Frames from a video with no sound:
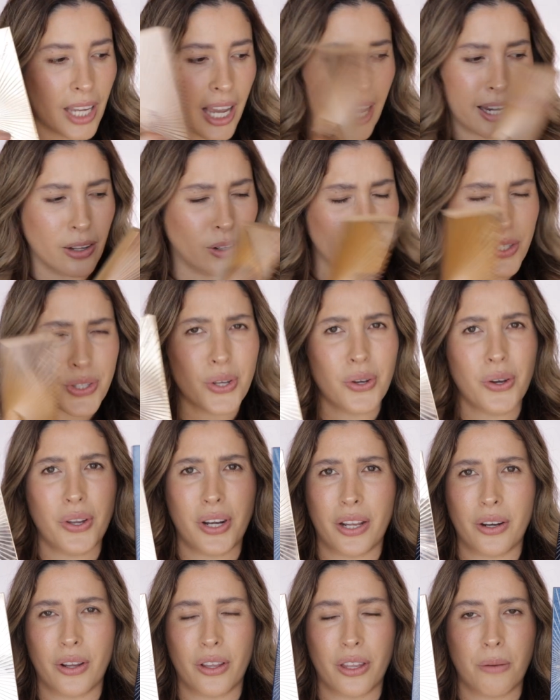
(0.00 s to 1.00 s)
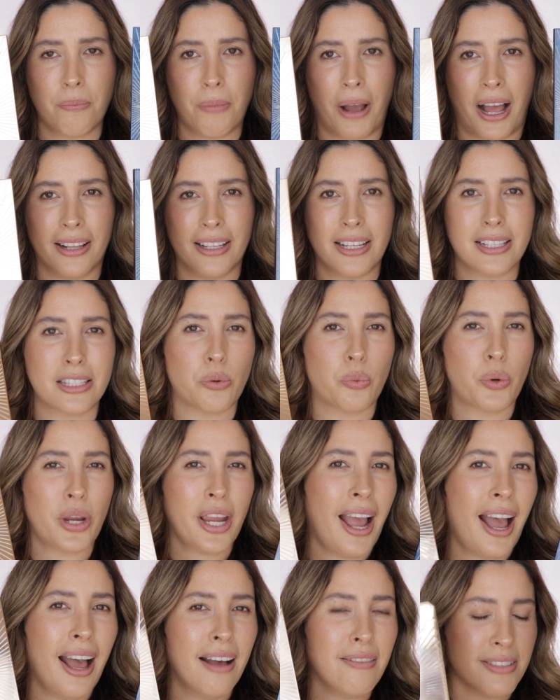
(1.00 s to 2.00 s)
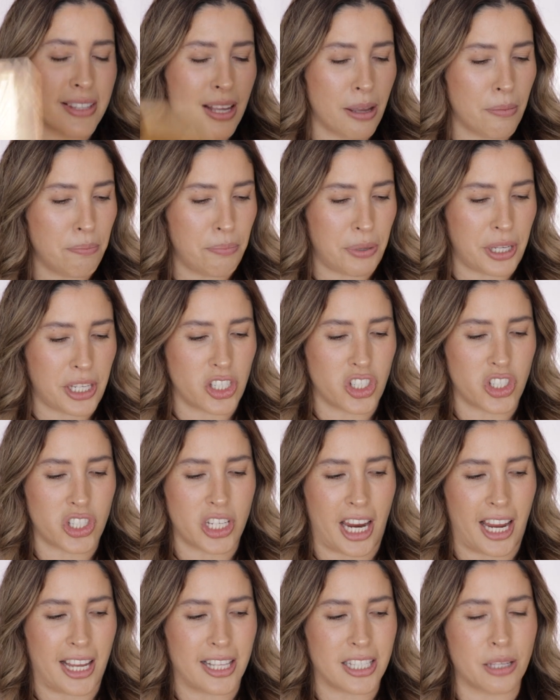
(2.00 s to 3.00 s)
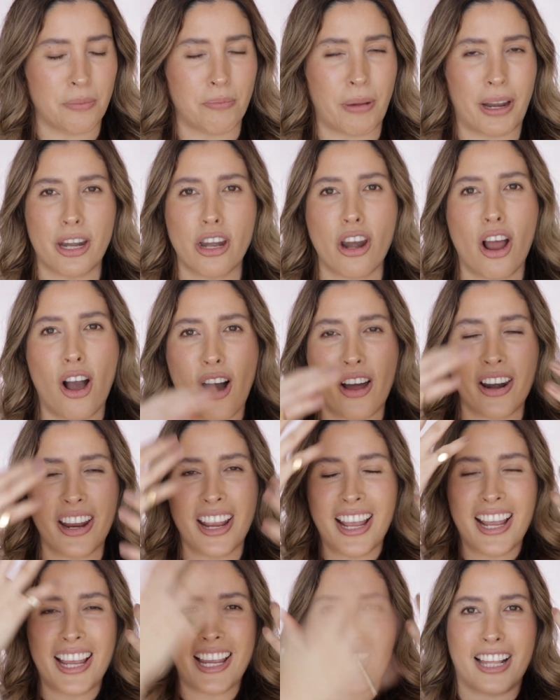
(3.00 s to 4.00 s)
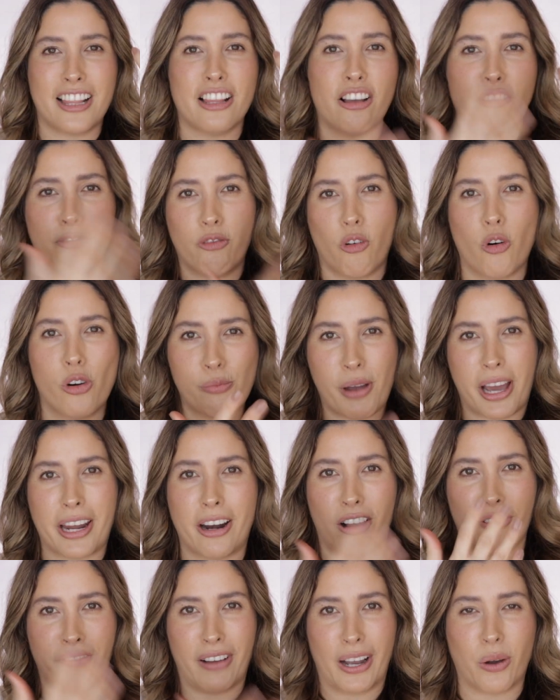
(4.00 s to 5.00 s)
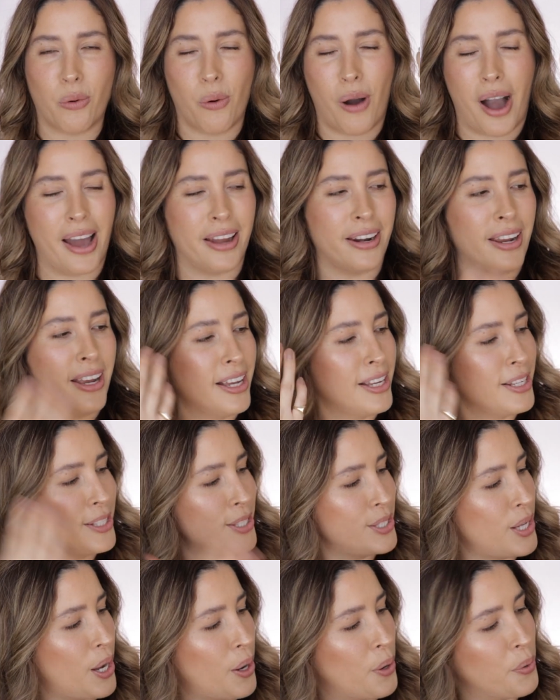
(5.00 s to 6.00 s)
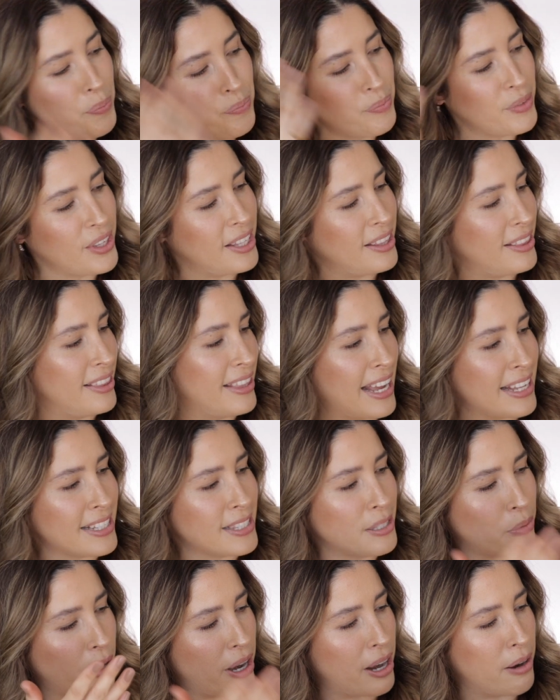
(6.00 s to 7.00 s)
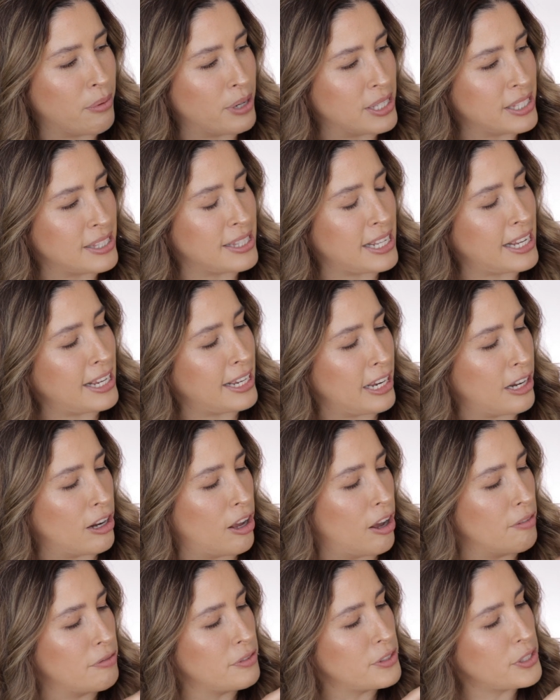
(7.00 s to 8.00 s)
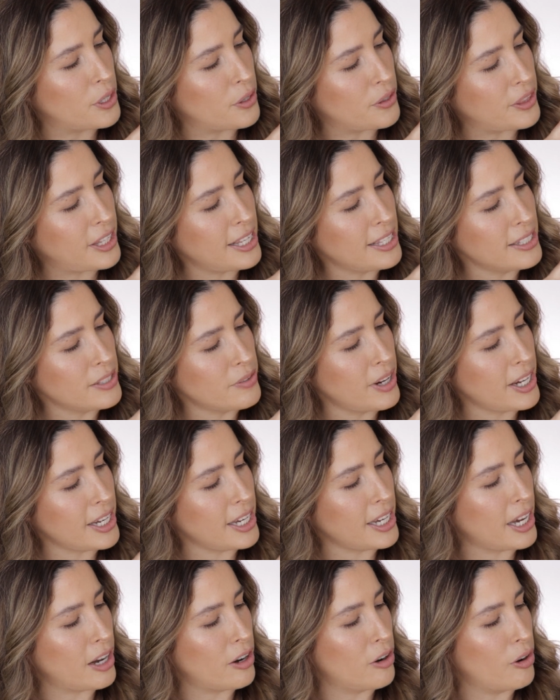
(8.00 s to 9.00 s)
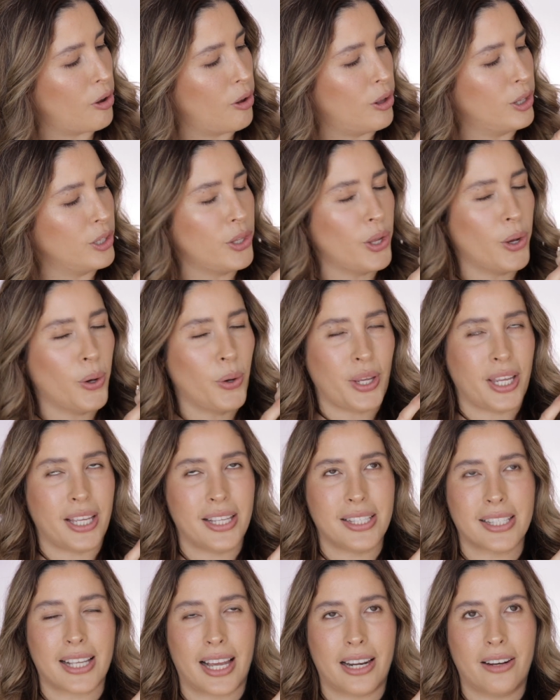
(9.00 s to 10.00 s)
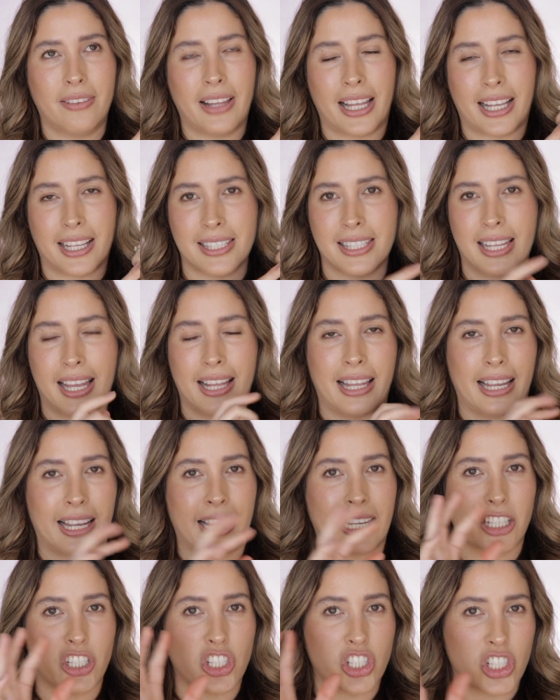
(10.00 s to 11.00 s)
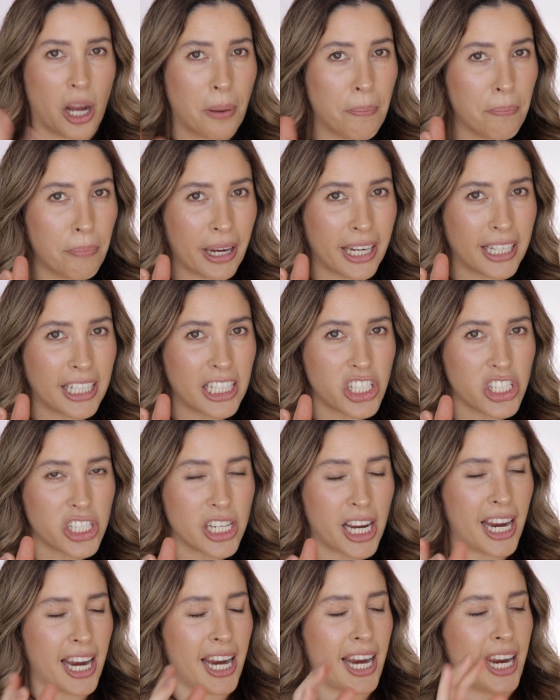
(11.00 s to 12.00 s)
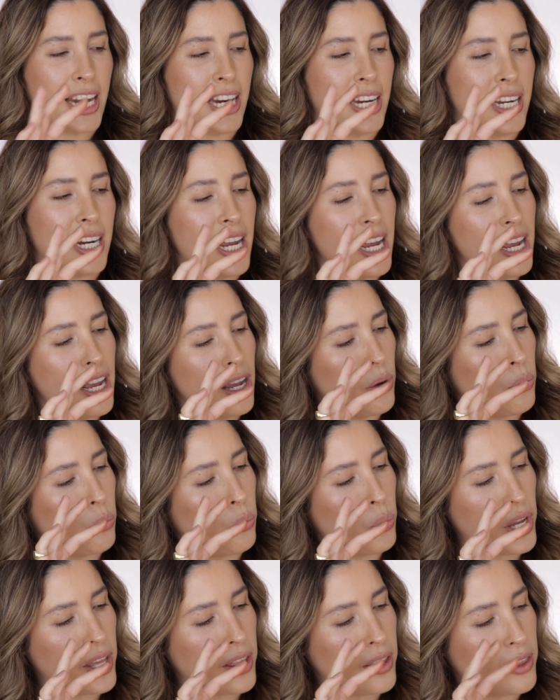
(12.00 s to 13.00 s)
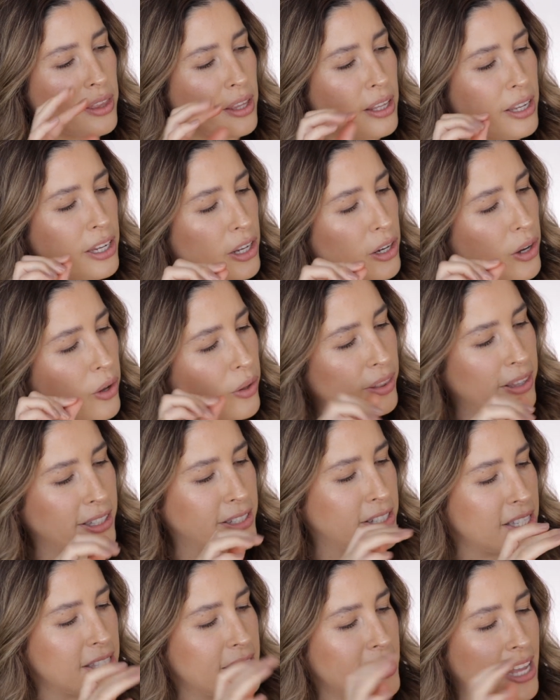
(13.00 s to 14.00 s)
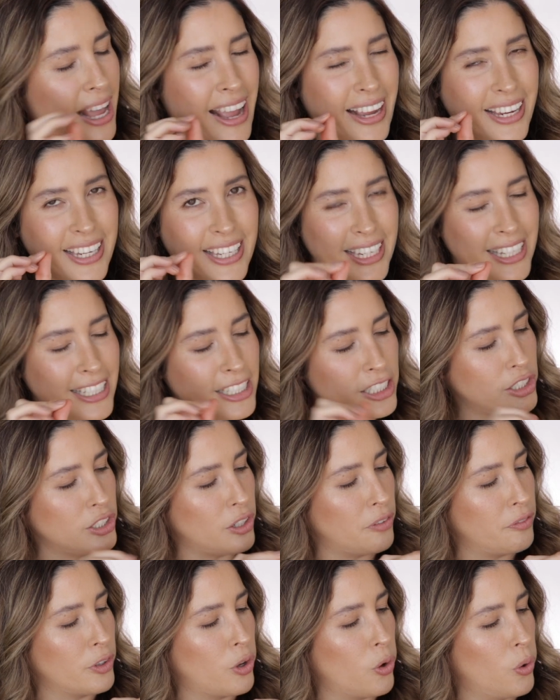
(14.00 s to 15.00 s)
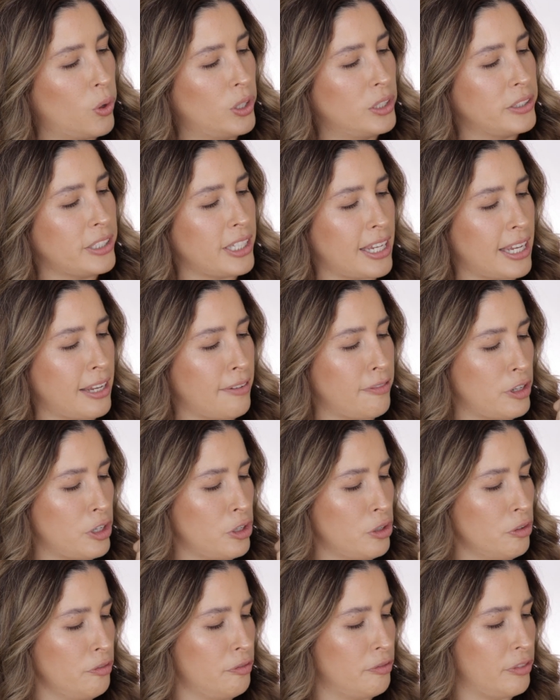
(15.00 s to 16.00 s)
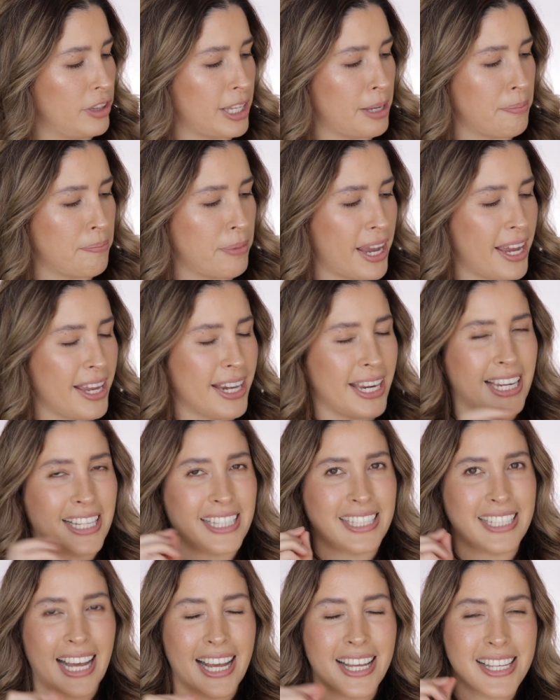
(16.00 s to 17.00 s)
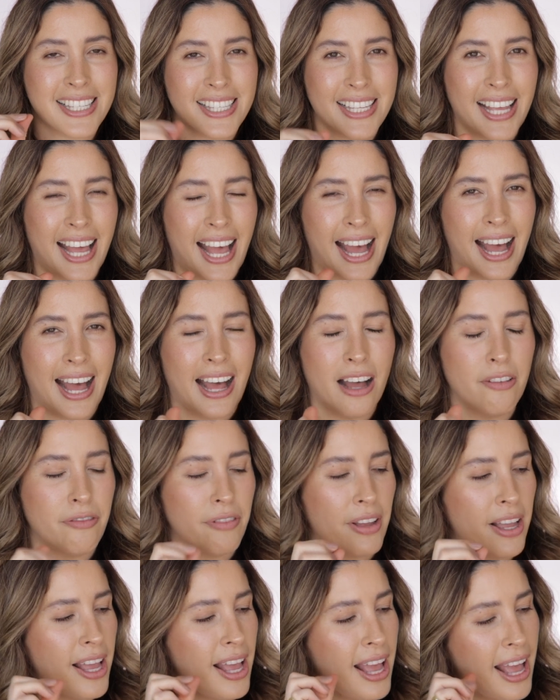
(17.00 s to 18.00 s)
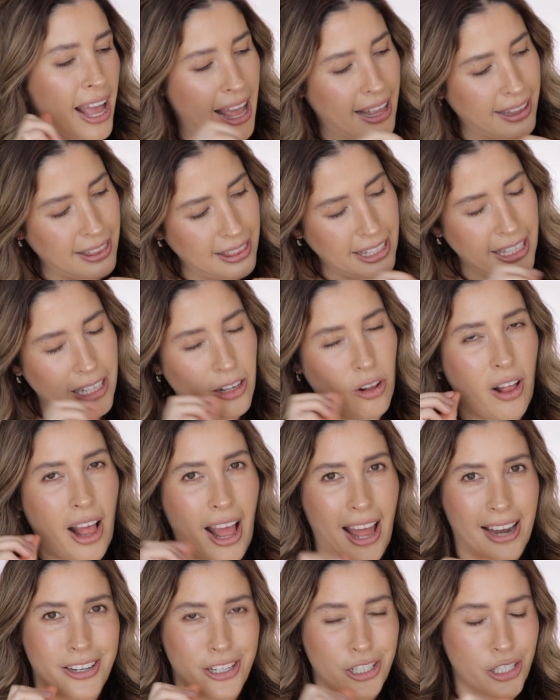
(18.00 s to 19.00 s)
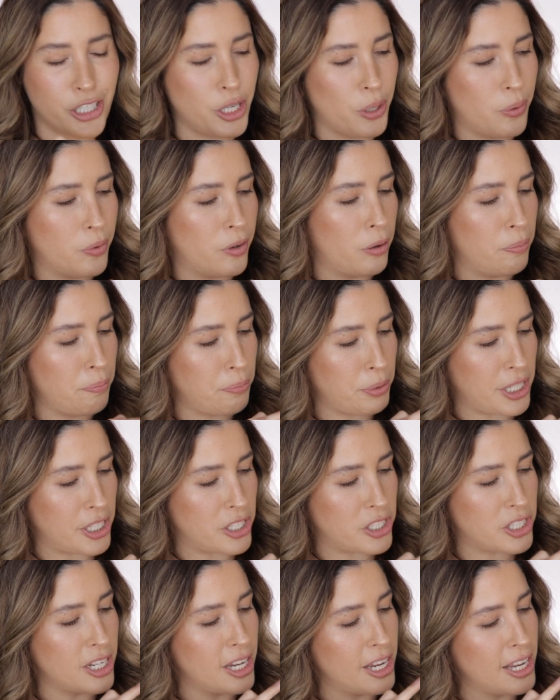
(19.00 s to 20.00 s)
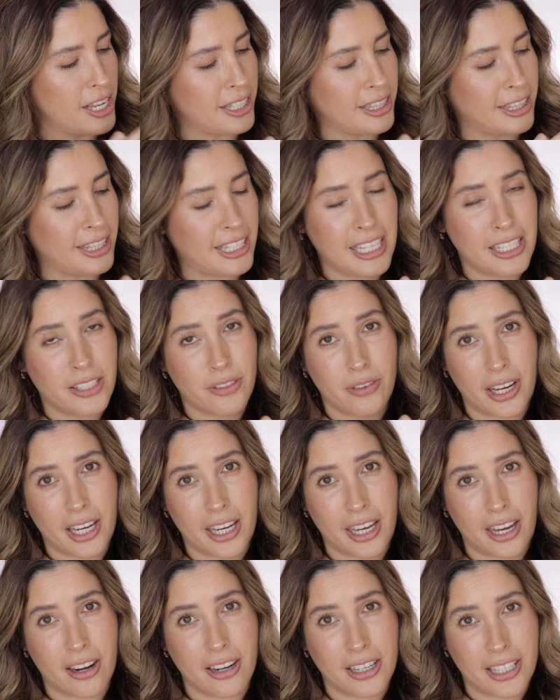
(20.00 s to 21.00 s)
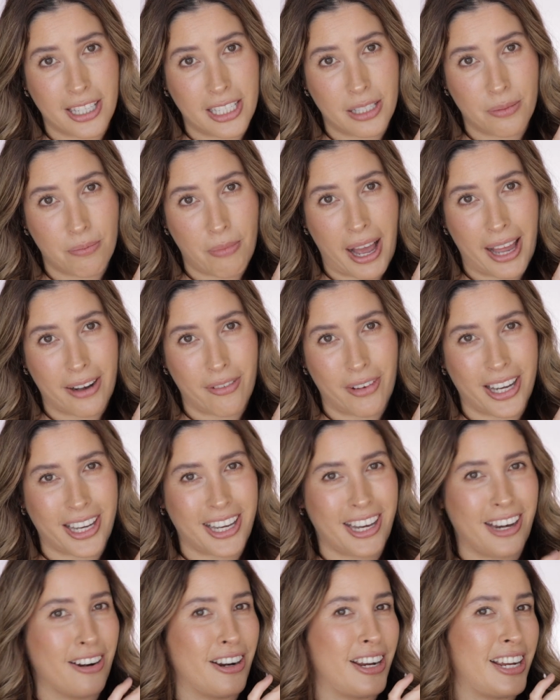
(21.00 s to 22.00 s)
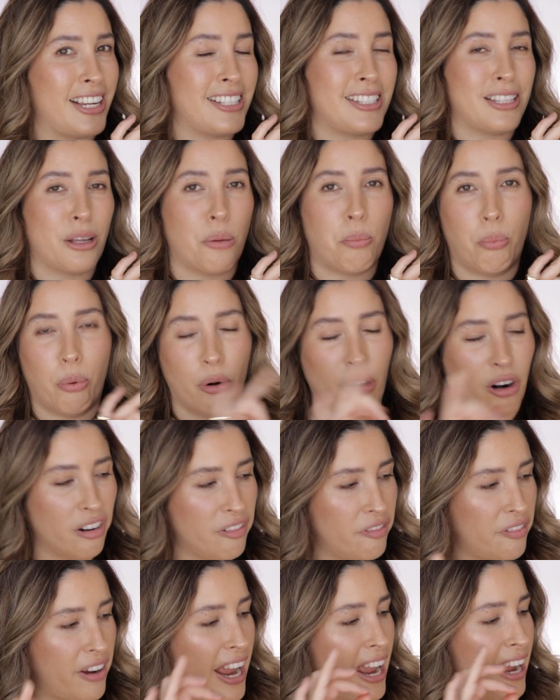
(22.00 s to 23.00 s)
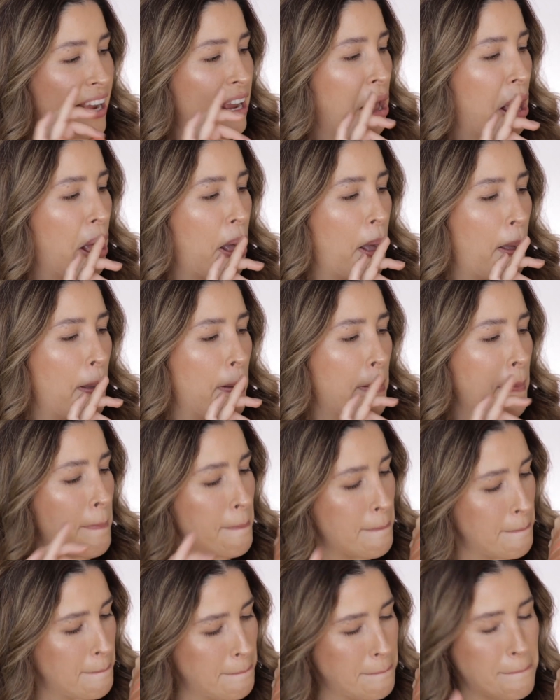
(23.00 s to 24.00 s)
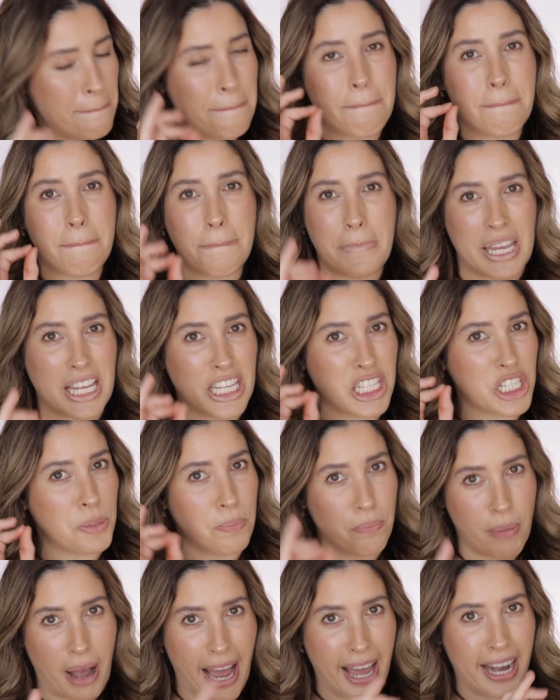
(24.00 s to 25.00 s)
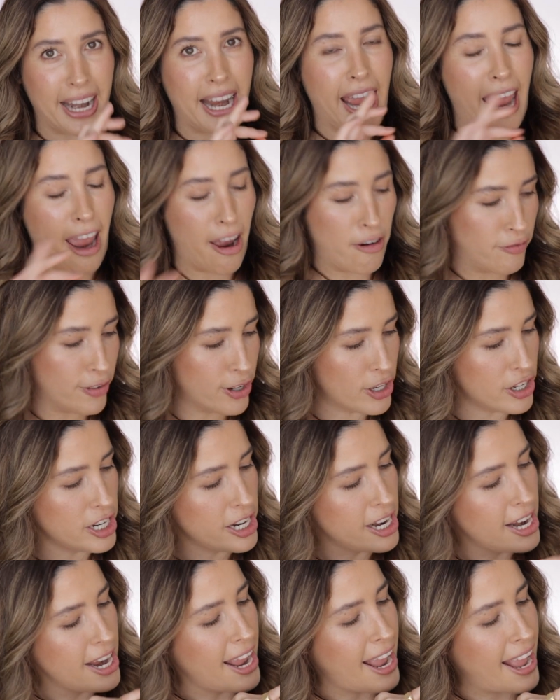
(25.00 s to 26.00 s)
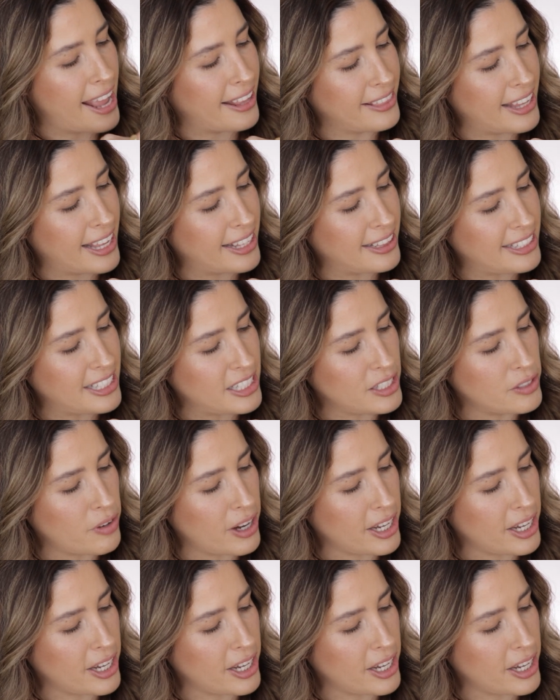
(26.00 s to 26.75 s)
and also on another palette we have some peach shades but not in the format of a quad so that's what I was thinking of so these right here although is kind of like I said like a champagne shade with you know just a hint of gold if you flip it it does have a little undertone of peach these right here this matte right here is the perfect beach mat ever and then this